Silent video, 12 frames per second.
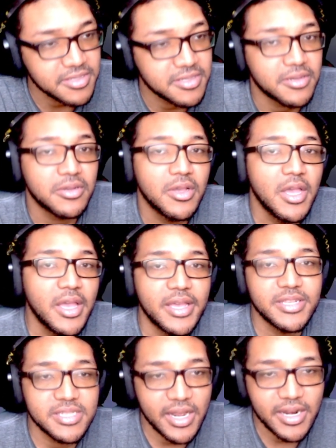So it
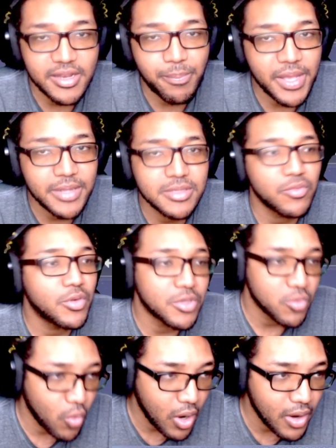just kind of depends on what you
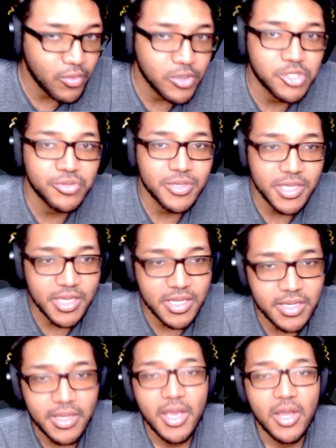want, what you
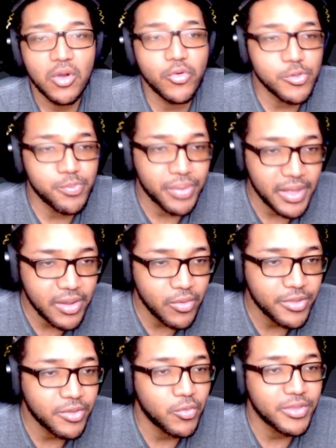need, who you play
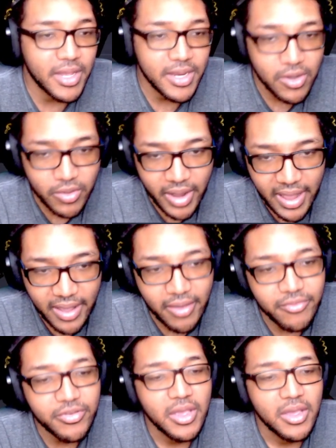with, and what they don't
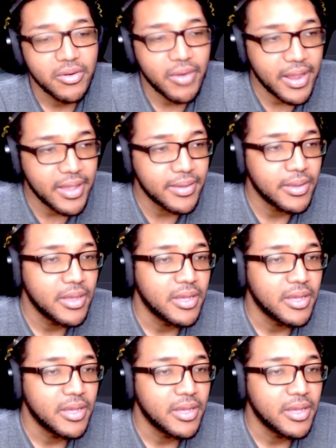have, right?